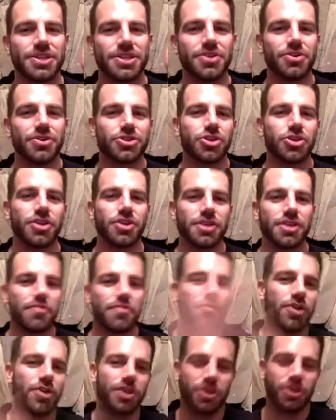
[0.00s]
not turning in
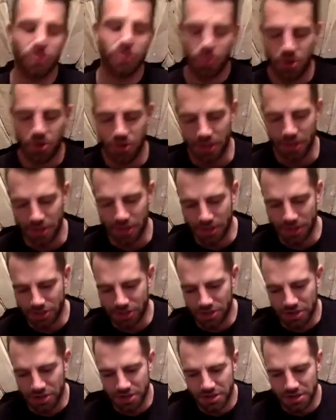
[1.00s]
front of you, though, are they? They're
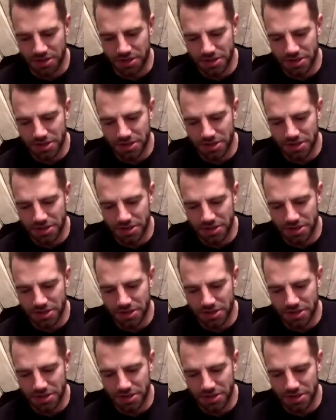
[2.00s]
turning...